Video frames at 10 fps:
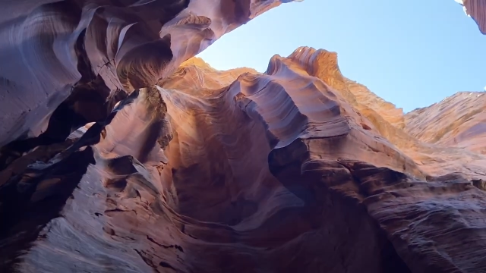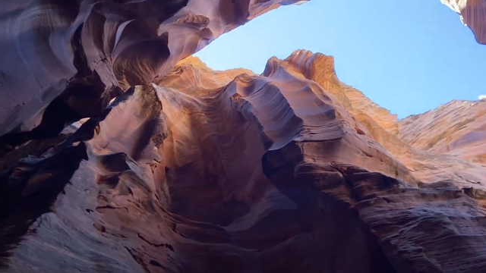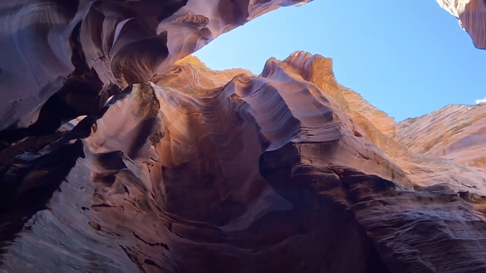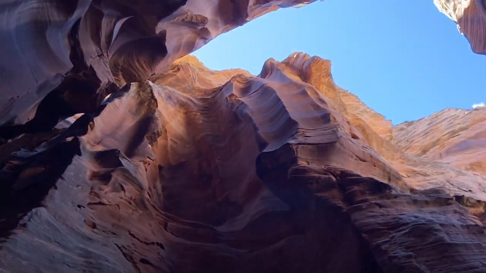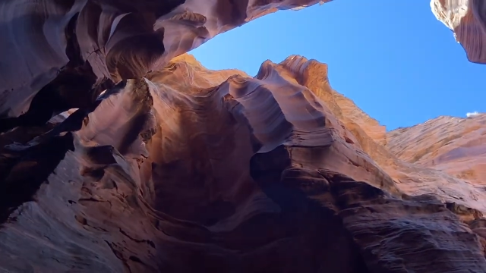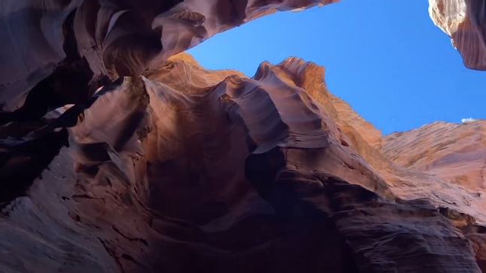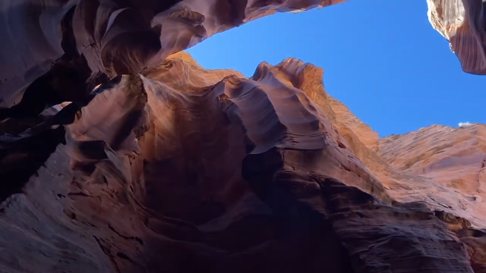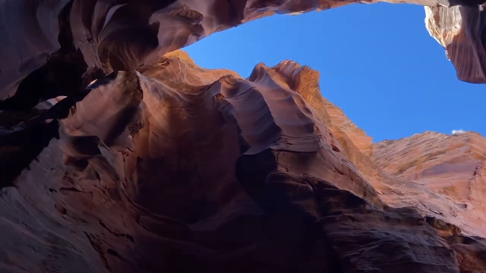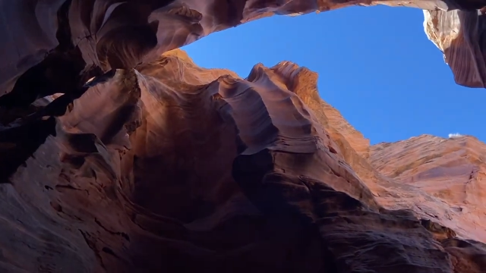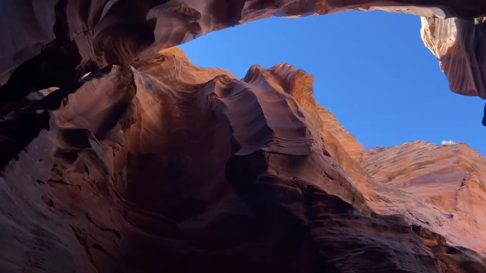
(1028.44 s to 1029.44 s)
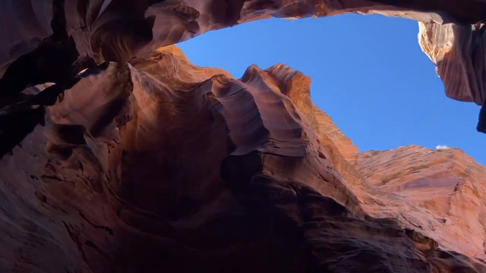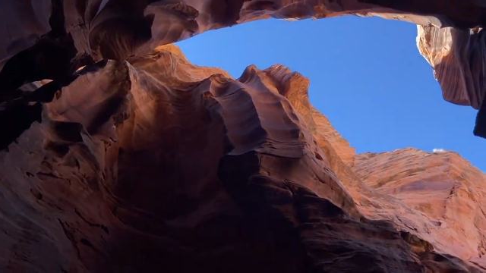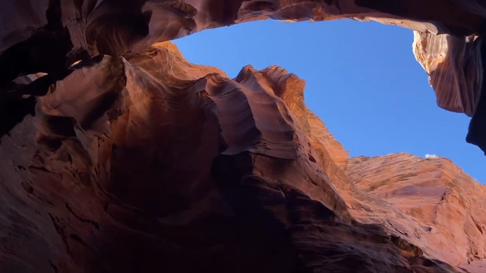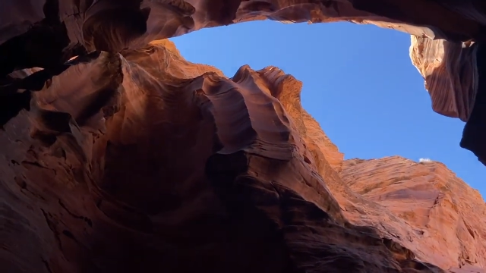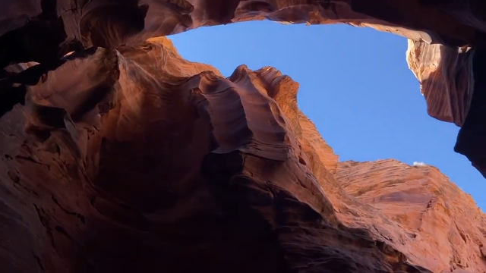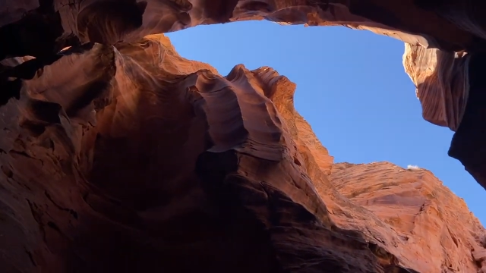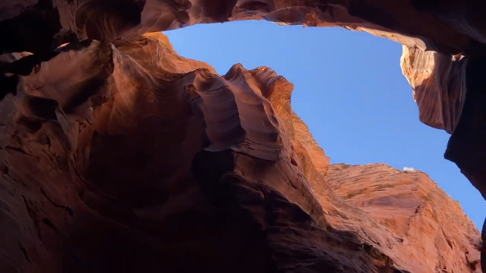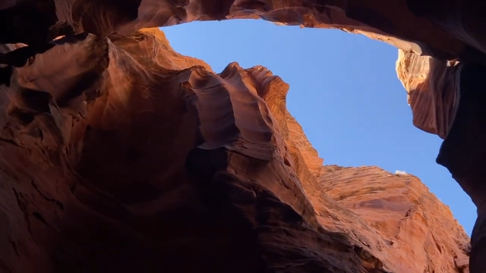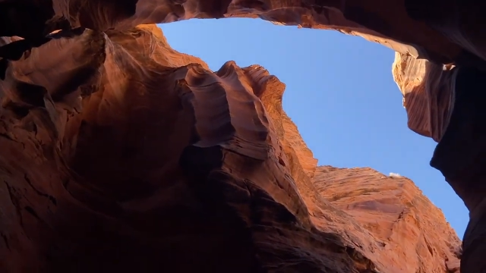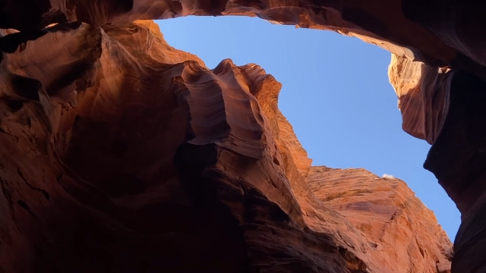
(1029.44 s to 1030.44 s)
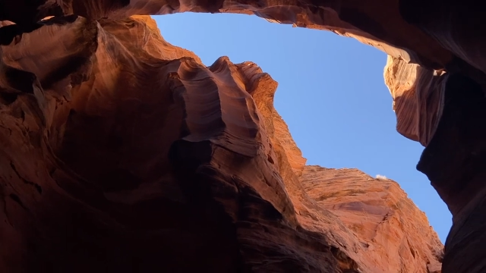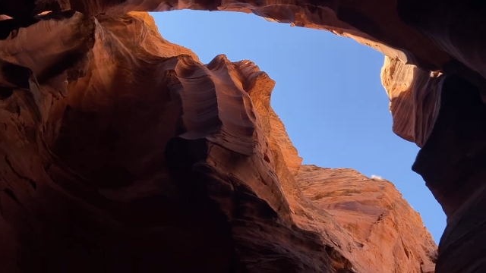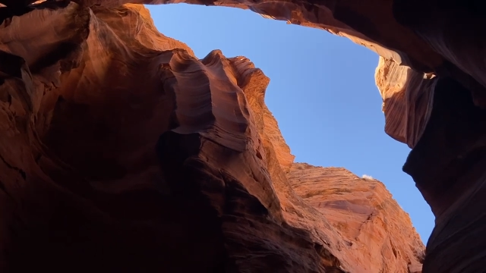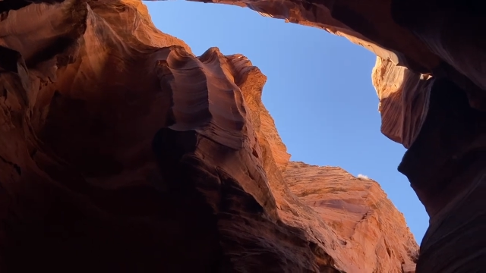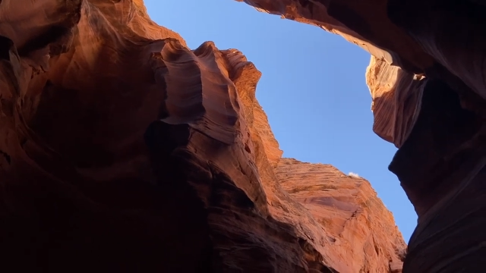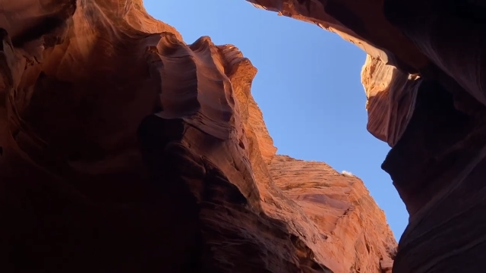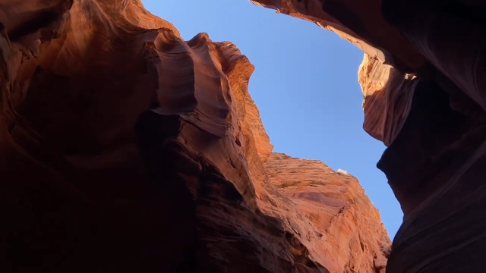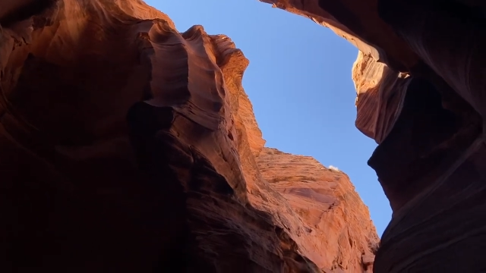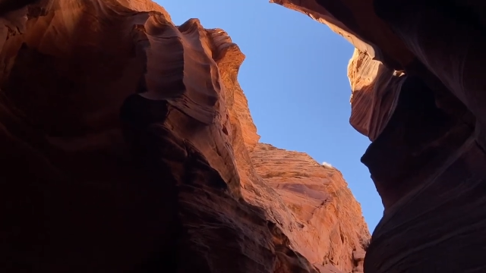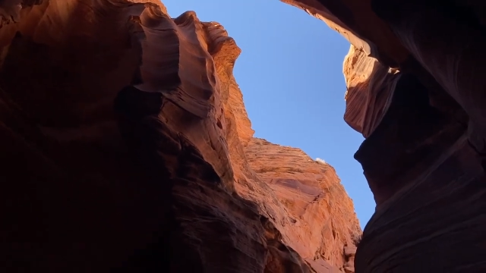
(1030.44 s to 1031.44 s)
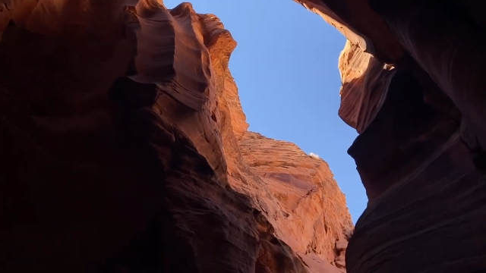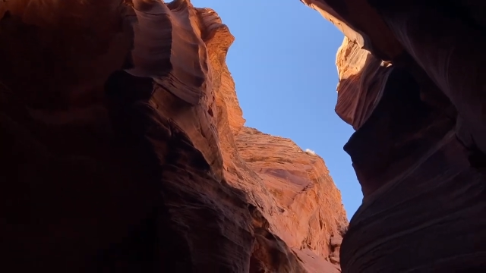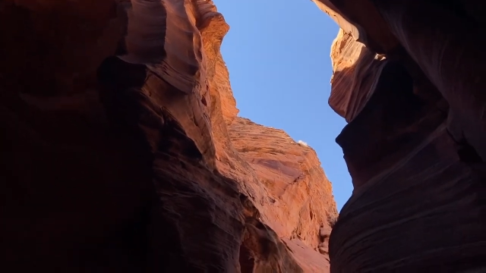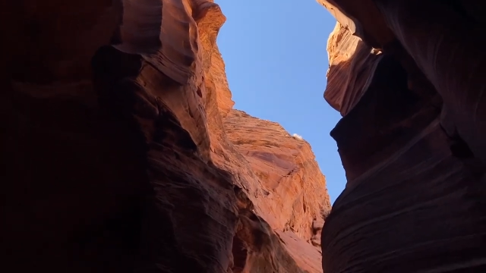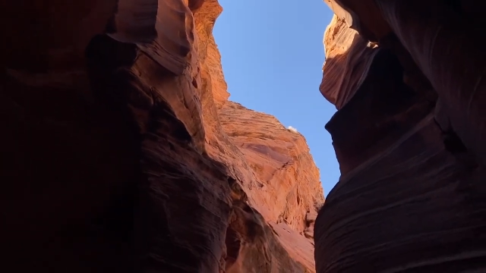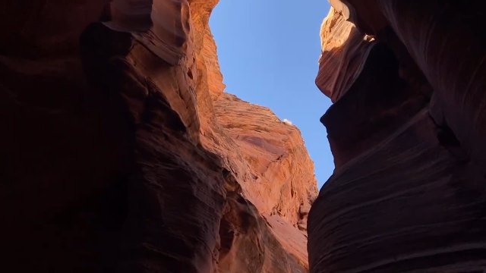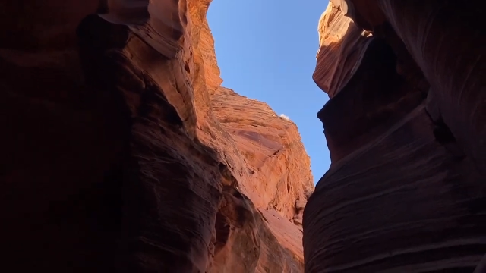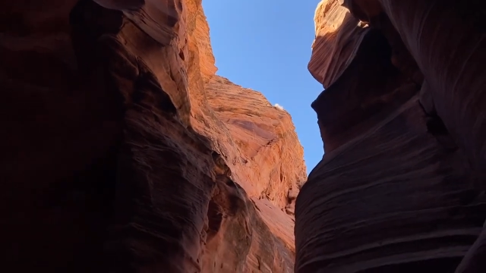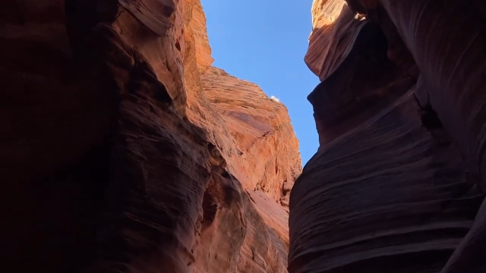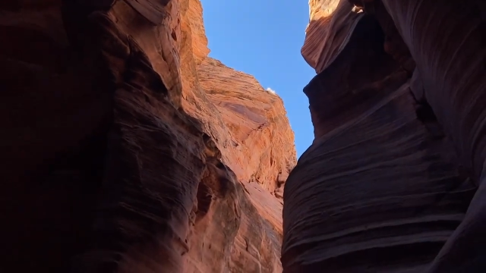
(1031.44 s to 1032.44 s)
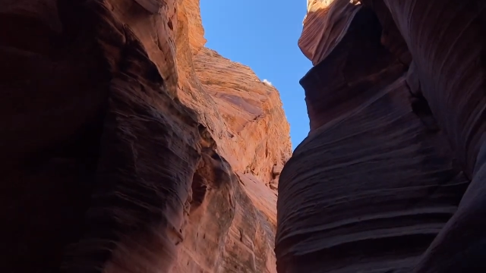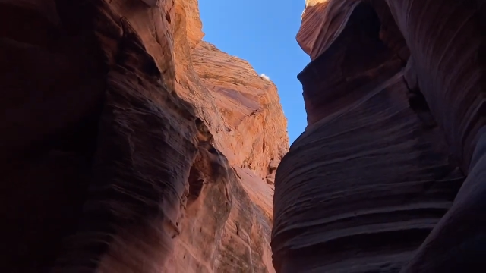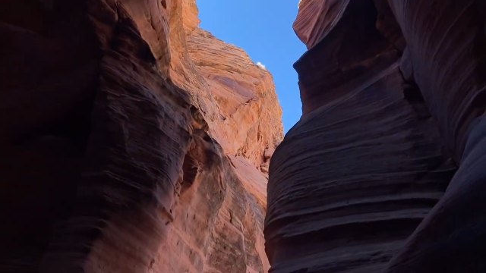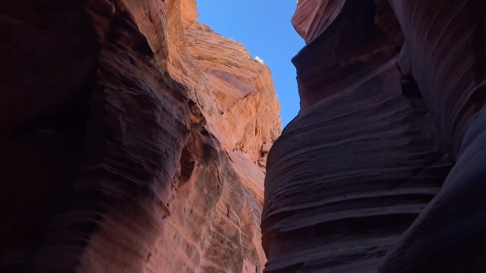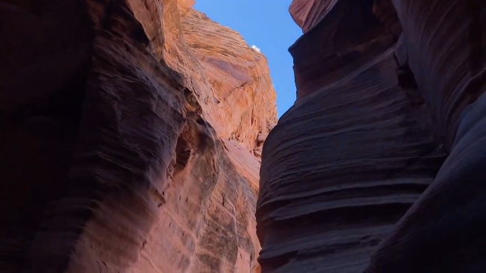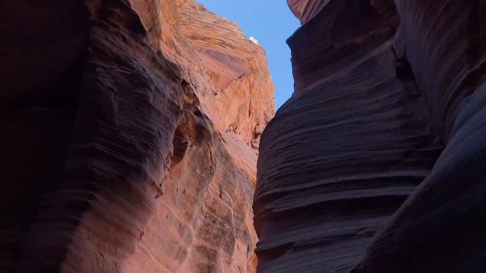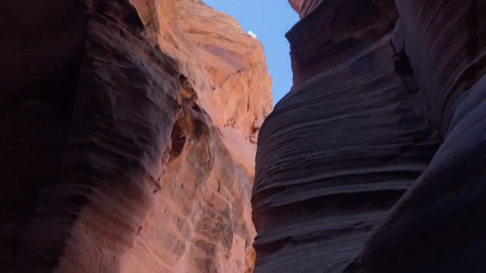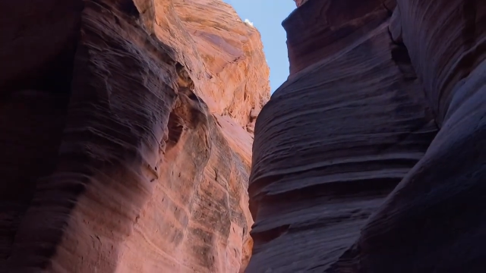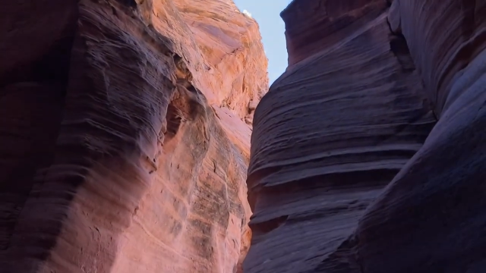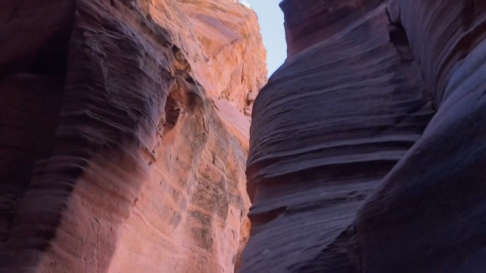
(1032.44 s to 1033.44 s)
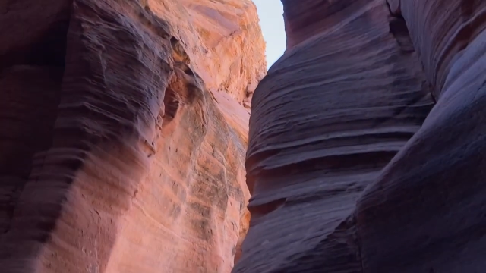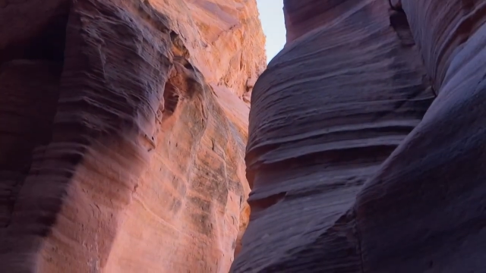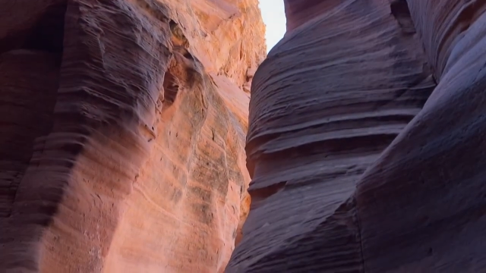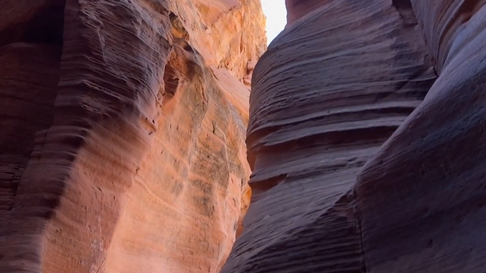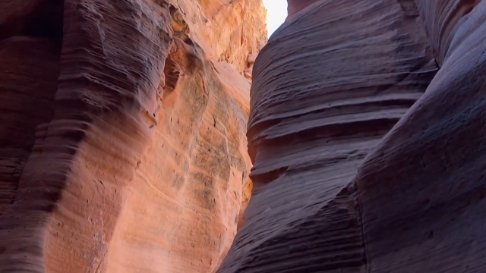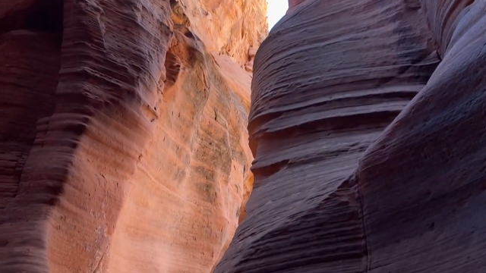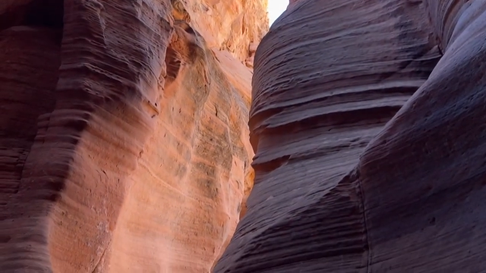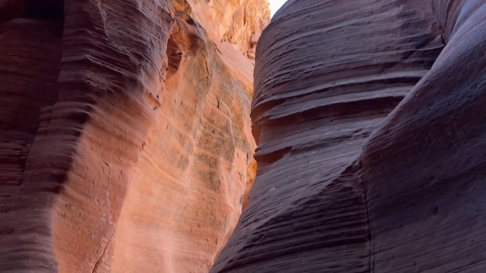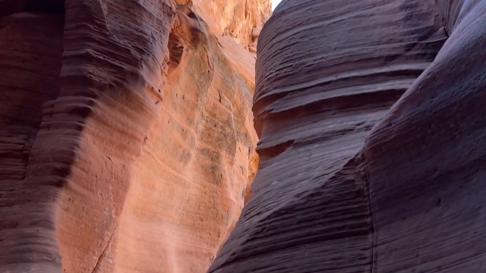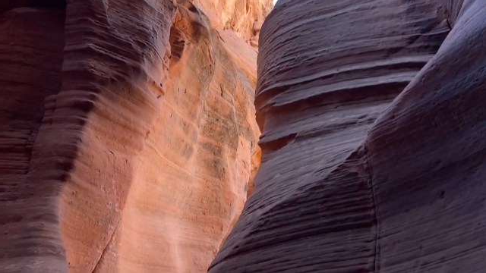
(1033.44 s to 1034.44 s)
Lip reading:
Nobody's mouth can be seen.